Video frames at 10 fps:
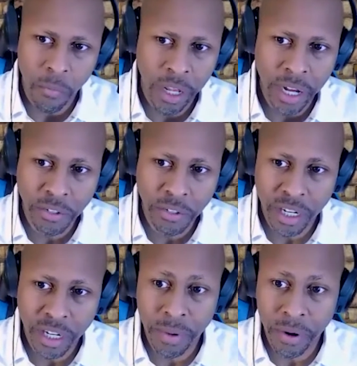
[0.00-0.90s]
really interesting
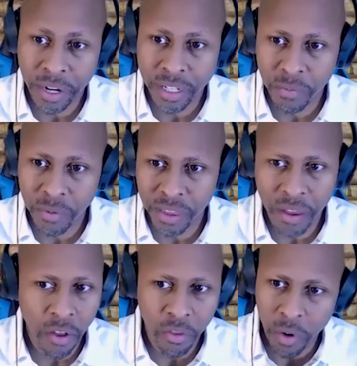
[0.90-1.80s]
experience with
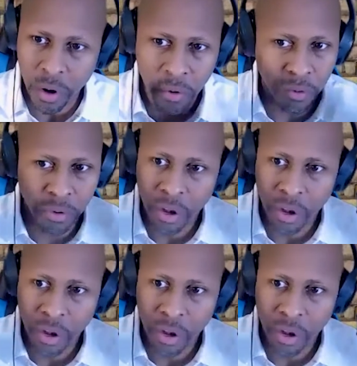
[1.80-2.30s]
On the Road